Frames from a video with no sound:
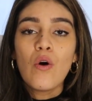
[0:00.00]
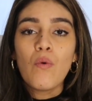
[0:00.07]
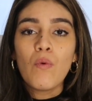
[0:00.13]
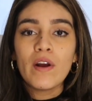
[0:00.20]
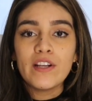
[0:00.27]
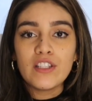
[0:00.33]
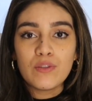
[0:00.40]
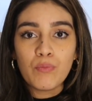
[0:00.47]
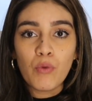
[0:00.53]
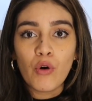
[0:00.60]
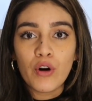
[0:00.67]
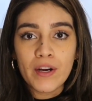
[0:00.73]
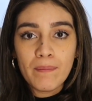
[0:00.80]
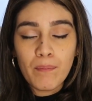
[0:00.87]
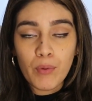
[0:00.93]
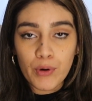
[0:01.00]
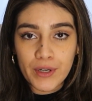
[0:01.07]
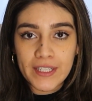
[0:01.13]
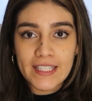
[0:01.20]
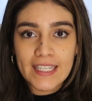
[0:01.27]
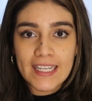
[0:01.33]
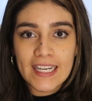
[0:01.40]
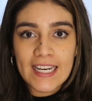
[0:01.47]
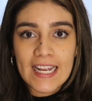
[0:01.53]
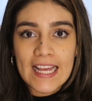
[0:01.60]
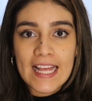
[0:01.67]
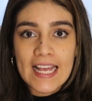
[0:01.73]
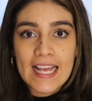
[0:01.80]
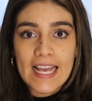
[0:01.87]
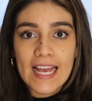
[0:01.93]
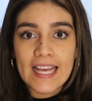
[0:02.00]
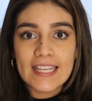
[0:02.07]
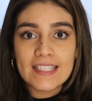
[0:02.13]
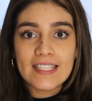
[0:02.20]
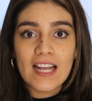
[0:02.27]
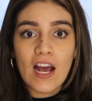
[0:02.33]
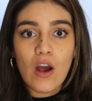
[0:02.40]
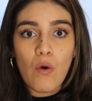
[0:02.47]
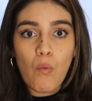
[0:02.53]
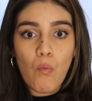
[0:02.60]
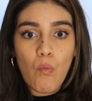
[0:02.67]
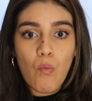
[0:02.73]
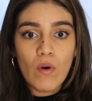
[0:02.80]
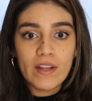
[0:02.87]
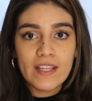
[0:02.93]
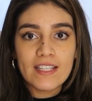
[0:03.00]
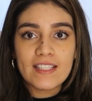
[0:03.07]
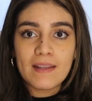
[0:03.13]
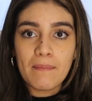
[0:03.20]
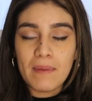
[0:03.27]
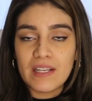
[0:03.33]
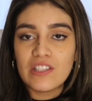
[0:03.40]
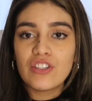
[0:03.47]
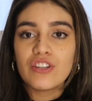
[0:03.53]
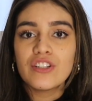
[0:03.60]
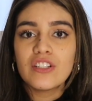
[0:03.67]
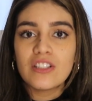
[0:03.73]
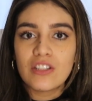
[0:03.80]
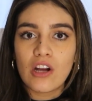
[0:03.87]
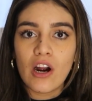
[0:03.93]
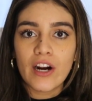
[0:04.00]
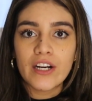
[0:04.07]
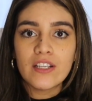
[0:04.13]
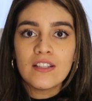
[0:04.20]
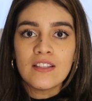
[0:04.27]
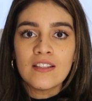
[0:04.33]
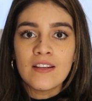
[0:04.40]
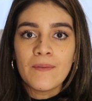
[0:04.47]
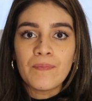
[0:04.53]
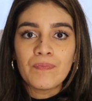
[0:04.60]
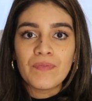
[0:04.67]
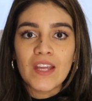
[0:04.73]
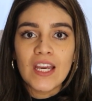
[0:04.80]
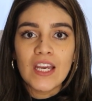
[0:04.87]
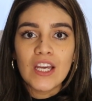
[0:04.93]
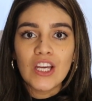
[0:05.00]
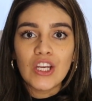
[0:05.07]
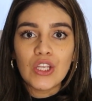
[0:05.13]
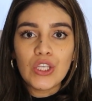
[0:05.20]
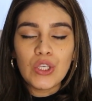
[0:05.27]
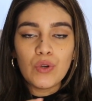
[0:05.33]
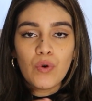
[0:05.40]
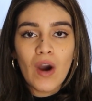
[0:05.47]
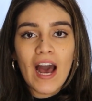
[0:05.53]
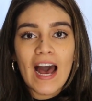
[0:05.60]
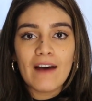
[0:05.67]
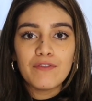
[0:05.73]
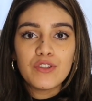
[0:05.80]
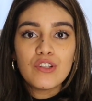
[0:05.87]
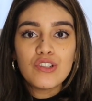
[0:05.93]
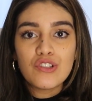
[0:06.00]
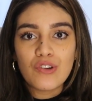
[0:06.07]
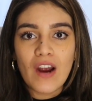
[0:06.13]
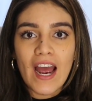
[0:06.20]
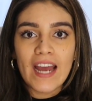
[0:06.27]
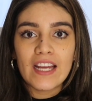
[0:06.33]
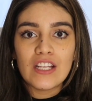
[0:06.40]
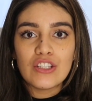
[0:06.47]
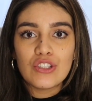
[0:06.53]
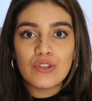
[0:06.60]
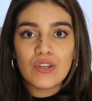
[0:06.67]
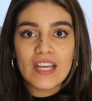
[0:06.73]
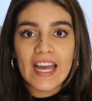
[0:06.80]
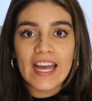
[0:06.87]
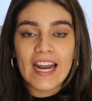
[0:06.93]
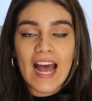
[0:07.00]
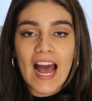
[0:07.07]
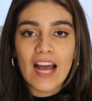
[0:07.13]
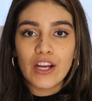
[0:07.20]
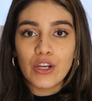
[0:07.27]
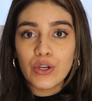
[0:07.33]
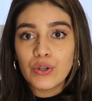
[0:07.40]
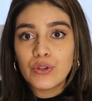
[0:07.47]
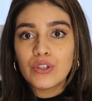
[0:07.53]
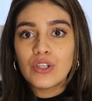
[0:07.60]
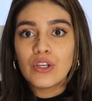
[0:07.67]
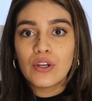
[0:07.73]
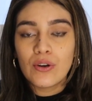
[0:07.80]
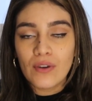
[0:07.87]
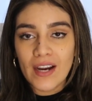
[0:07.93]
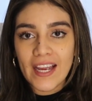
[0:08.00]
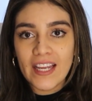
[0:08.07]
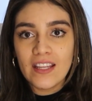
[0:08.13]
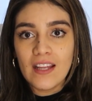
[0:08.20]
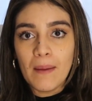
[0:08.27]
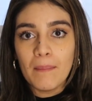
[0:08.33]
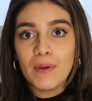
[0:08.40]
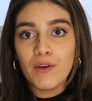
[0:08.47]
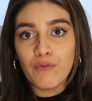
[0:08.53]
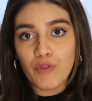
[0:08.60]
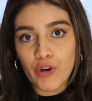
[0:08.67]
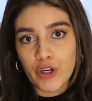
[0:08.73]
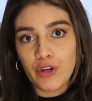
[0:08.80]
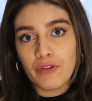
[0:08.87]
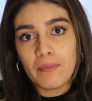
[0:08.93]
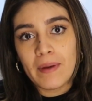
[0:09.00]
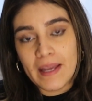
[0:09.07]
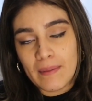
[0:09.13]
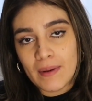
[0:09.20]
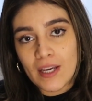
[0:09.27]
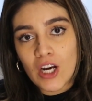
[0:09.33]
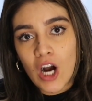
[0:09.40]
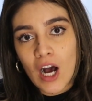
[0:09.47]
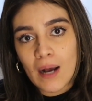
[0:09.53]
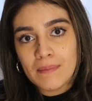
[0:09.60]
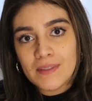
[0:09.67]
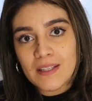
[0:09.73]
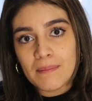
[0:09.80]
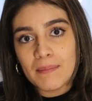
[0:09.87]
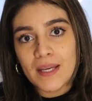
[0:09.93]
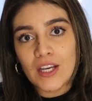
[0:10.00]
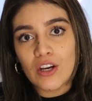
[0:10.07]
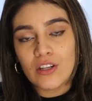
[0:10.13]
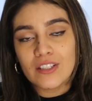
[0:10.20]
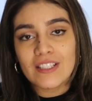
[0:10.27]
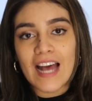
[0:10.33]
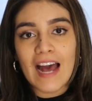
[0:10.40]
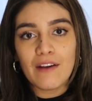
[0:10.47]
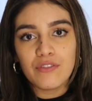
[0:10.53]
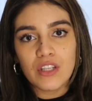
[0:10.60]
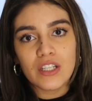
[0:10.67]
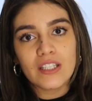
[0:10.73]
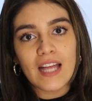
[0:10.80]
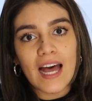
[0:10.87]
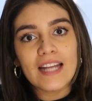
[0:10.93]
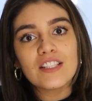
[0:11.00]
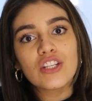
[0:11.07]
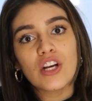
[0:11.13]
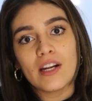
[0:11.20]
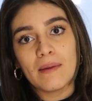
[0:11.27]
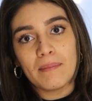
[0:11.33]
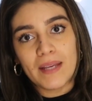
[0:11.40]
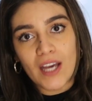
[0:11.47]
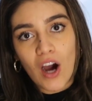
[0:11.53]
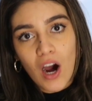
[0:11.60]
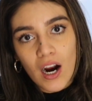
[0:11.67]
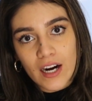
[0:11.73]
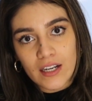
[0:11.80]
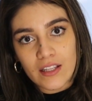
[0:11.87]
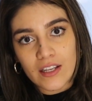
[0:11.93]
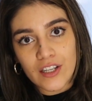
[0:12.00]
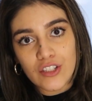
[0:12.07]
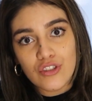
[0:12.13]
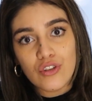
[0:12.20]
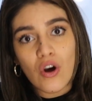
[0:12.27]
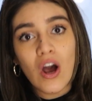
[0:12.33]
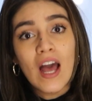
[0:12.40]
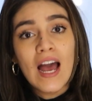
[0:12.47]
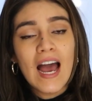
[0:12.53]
what is more important is that when the semester starts, you have to try to get a good grade before your baby comes, because after that it's gonna be harder. So